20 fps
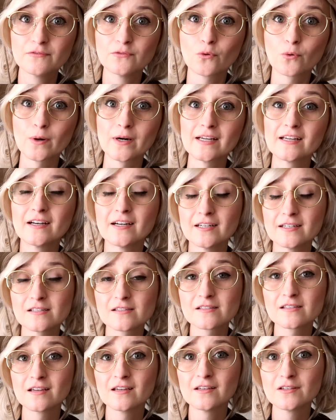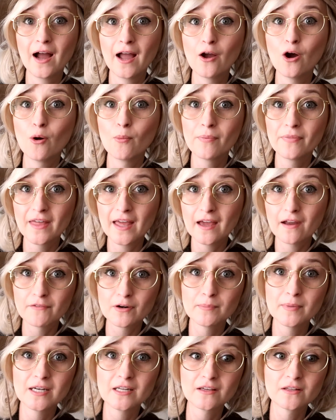4 years. I hope that
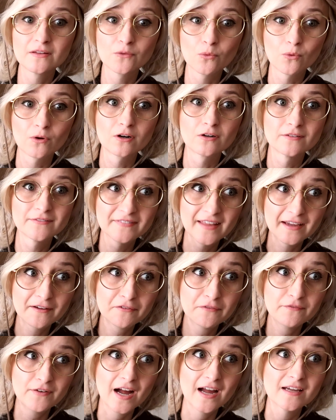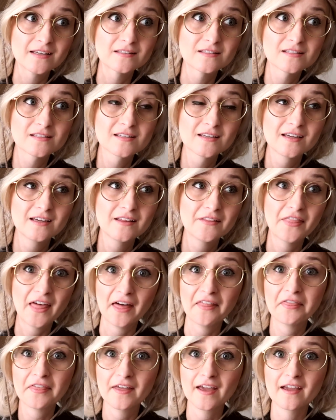everybody in the world like finds
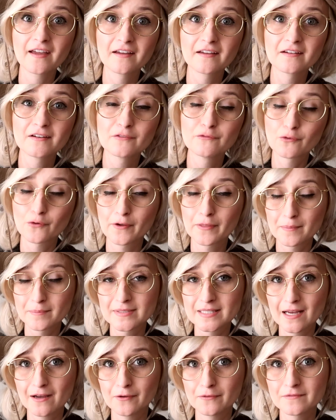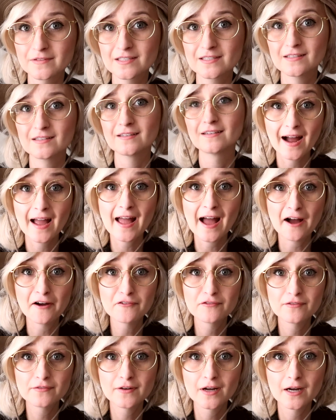that thing for themselves. I
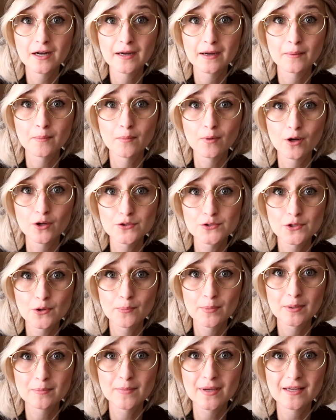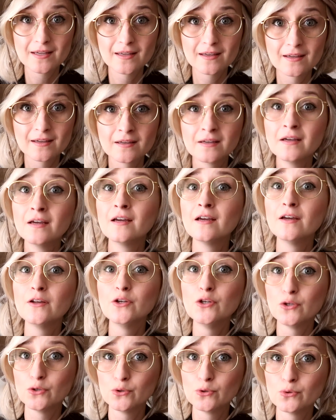have also been making
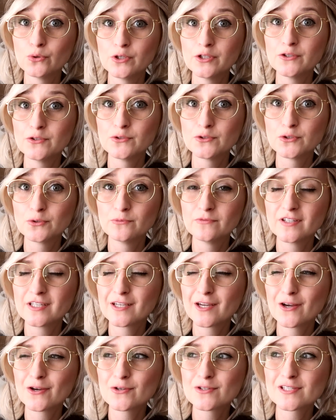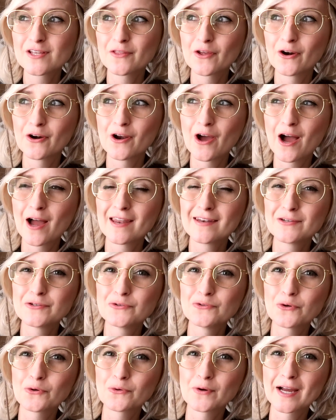new YouTube videos. They're
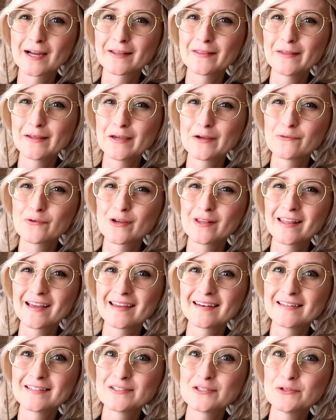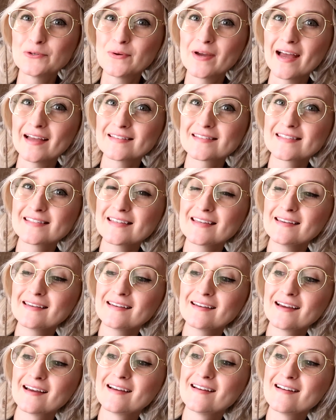not directly related to
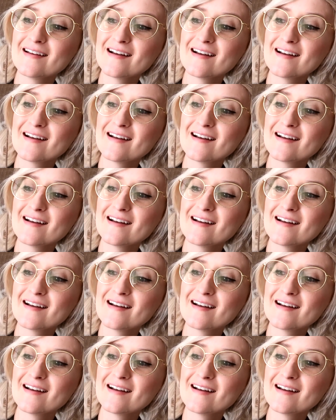Etsy,